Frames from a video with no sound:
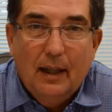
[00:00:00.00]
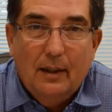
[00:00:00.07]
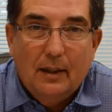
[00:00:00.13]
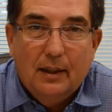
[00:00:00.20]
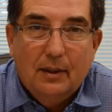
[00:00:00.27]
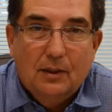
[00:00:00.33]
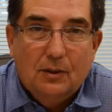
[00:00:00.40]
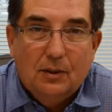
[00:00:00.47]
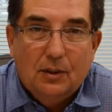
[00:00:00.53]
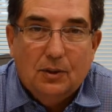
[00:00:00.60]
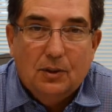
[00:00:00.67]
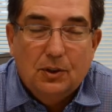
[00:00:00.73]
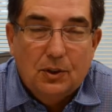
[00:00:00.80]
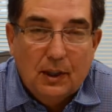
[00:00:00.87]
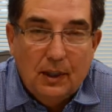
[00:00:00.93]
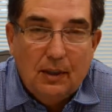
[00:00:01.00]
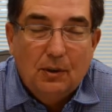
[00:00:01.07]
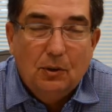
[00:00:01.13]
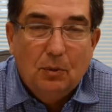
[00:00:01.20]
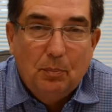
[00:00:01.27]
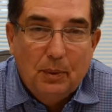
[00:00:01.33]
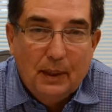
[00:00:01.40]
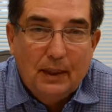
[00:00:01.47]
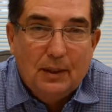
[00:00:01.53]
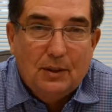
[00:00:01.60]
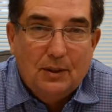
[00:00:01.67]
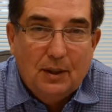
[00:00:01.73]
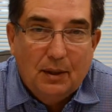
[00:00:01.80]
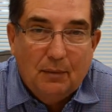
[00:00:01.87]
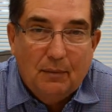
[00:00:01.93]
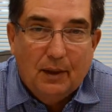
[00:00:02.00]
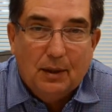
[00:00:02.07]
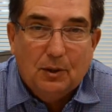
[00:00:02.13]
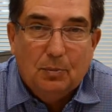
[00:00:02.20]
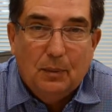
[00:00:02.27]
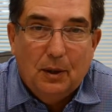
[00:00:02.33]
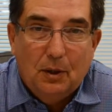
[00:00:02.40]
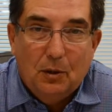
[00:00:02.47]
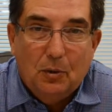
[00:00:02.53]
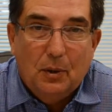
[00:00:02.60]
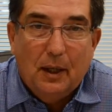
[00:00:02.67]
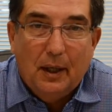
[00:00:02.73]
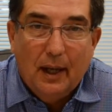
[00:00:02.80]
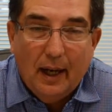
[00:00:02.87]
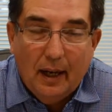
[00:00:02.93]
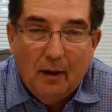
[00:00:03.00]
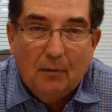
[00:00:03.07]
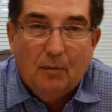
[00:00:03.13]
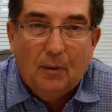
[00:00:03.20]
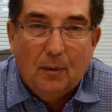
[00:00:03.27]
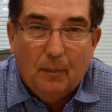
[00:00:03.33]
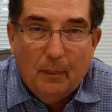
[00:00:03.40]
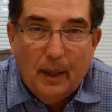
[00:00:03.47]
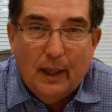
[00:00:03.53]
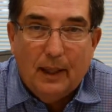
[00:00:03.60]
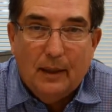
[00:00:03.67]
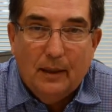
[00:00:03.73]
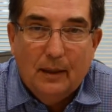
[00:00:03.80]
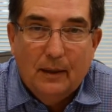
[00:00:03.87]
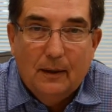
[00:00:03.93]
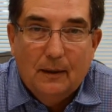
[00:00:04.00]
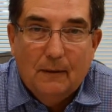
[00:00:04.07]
that it is the single biggest investment you can ever make.